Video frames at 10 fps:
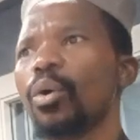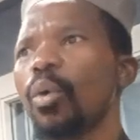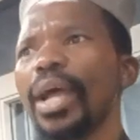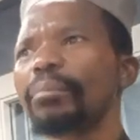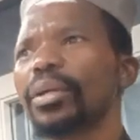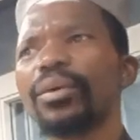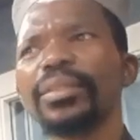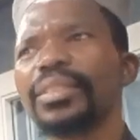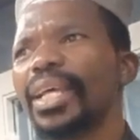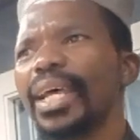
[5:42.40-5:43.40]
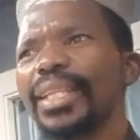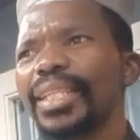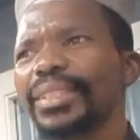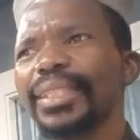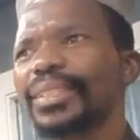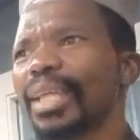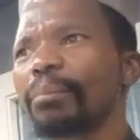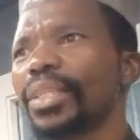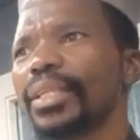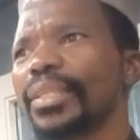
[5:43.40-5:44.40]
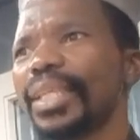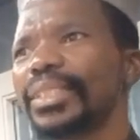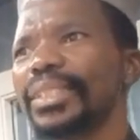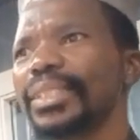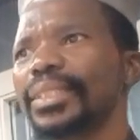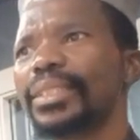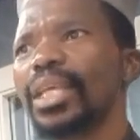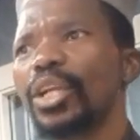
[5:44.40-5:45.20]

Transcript: Why? Because this is something that is